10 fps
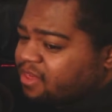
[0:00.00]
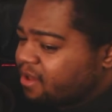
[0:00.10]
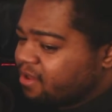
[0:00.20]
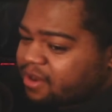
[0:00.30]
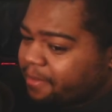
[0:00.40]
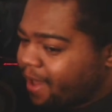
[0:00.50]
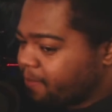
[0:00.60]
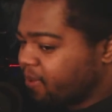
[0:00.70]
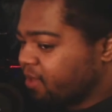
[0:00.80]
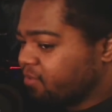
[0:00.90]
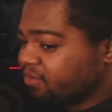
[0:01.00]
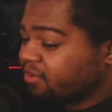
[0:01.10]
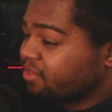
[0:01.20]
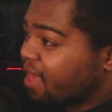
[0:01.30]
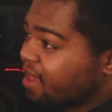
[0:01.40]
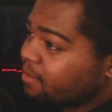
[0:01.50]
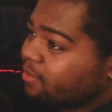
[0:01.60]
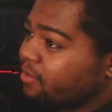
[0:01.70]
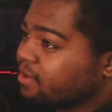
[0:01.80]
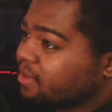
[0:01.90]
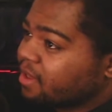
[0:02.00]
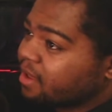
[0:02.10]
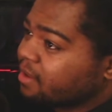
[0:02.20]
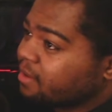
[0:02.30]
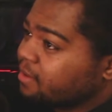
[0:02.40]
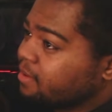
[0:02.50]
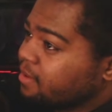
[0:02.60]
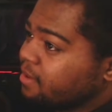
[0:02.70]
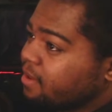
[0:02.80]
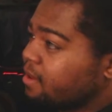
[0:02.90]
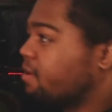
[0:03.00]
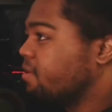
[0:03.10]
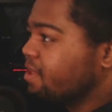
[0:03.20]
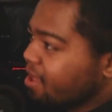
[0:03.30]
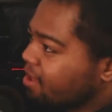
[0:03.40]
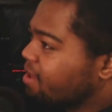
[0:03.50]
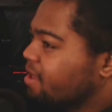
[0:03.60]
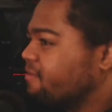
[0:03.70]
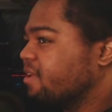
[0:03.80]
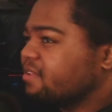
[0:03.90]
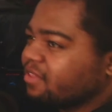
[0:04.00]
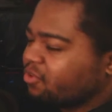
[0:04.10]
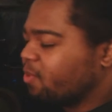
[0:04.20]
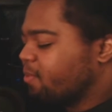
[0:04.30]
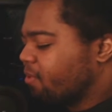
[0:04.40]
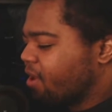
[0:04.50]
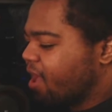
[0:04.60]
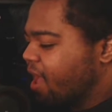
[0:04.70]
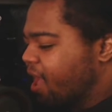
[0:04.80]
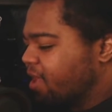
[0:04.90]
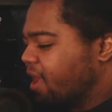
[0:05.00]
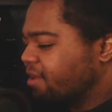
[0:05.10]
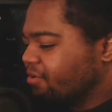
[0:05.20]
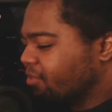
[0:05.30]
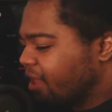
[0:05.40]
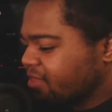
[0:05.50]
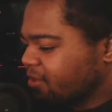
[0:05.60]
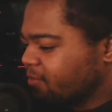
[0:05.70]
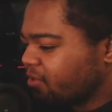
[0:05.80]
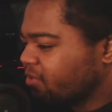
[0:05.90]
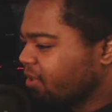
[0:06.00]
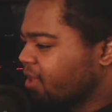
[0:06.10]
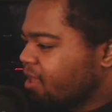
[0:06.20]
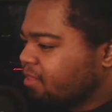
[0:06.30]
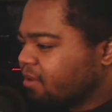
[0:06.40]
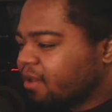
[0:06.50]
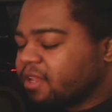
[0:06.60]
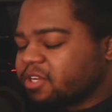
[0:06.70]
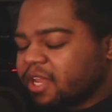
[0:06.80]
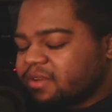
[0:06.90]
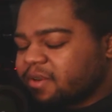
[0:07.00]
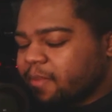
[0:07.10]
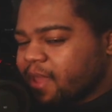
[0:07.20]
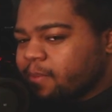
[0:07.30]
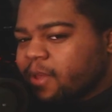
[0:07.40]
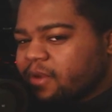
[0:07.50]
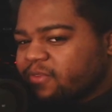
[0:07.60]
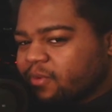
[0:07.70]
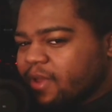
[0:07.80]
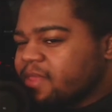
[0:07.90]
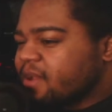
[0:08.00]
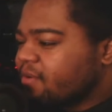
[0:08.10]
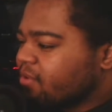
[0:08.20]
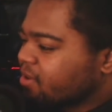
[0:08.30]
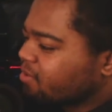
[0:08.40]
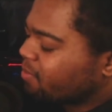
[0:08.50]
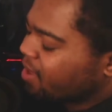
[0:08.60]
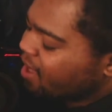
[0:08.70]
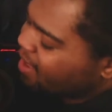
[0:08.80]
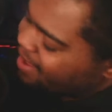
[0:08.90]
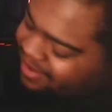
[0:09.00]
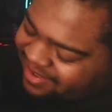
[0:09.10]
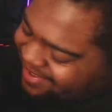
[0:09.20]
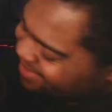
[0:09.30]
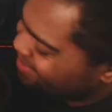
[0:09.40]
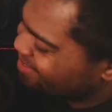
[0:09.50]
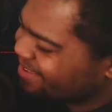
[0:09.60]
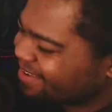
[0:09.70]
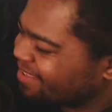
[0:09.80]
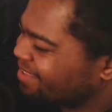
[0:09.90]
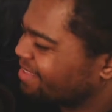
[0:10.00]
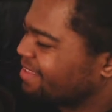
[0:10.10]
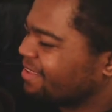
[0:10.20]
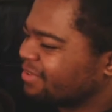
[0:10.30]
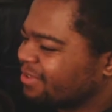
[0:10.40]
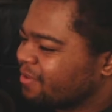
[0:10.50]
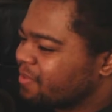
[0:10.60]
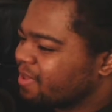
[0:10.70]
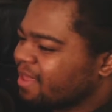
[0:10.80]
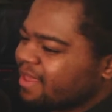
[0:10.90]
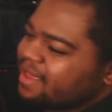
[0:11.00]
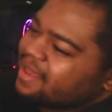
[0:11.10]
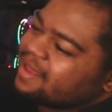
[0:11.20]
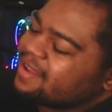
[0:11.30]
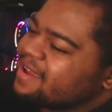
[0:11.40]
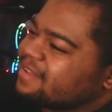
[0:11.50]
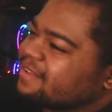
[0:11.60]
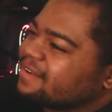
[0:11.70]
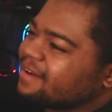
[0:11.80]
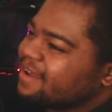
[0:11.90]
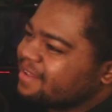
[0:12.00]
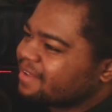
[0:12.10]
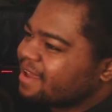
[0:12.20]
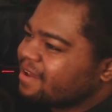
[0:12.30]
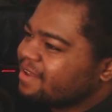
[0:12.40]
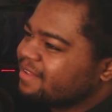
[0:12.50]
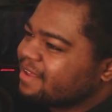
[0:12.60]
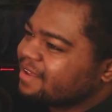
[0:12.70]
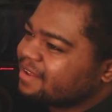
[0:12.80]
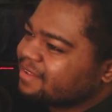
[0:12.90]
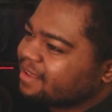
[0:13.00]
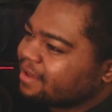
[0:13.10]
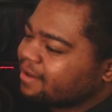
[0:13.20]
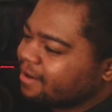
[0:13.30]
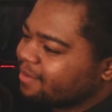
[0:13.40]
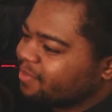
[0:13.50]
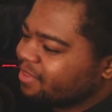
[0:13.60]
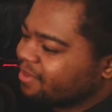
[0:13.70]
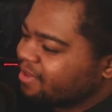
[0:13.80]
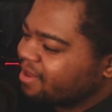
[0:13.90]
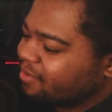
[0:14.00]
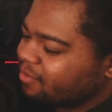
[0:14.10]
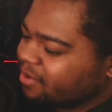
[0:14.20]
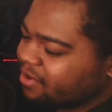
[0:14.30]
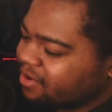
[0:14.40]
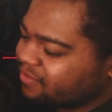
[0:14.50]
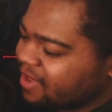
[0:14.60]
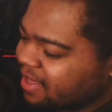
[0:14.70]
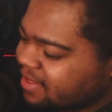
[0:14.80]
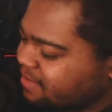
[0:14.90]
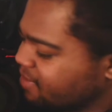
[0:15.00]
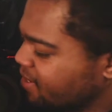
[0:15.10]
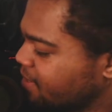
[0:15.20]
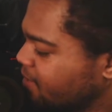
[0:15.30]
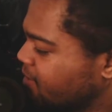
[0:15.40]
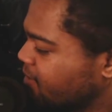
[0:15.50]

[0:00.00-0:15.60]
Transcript: thought, you know, my opinion was just that important. Like, oh yeah, if I tell these people I don't like their music, they're gonna change it to make it better for the way that I want it to be. It's just so stupid. It's so crazy how easy it is to get caught up in a world of negativity